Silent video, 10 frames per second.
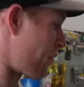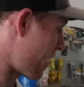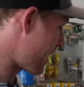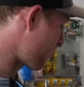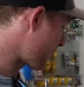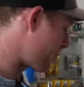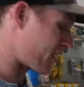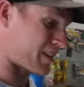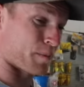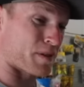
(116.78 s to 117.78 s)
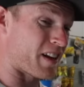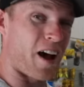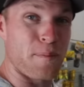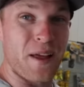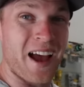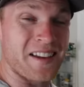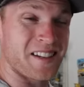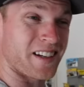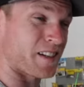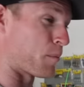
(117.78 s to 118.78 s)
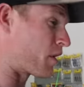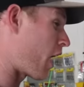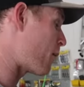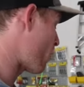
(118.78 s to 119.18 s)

thinking we're gonna pick some soft plastic, some top